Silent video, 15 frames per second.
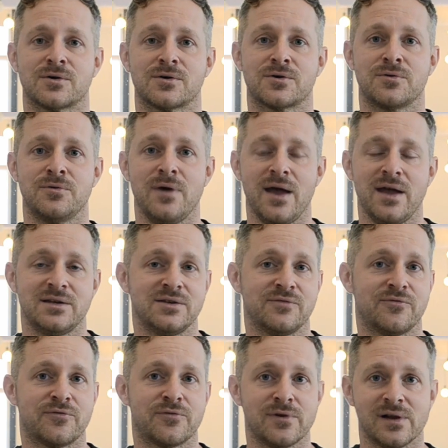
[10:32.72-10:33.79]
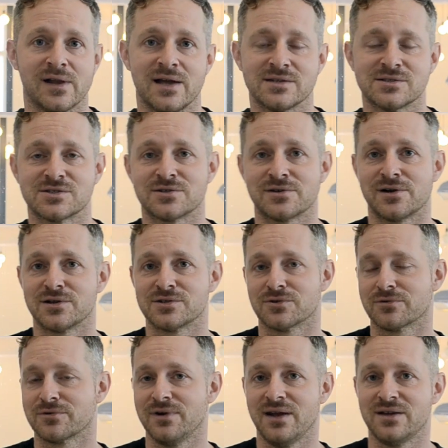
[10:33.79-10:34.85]
creative freelancers or
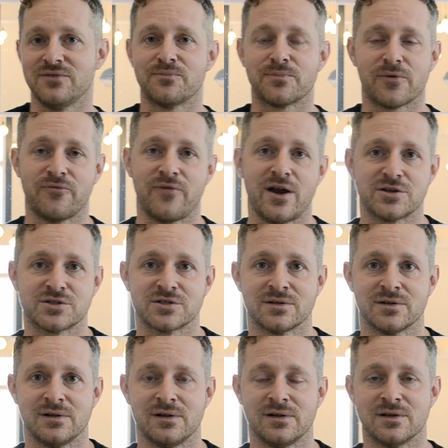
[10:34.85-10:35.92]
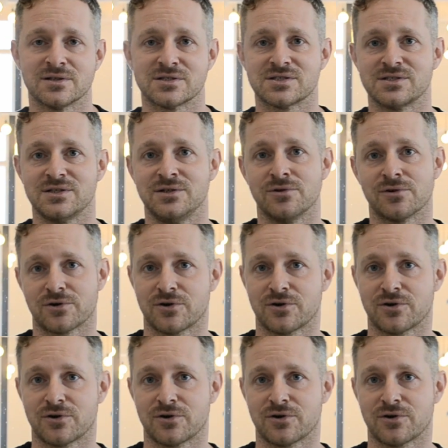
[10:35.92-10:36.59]
creative professionals in your